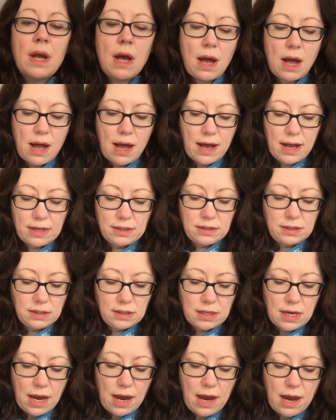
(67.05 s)

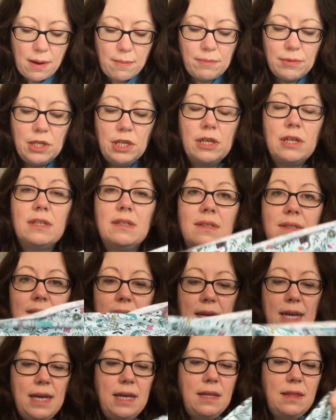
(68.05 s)
and you can
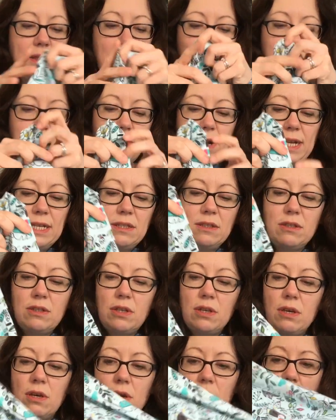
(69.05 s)
see the print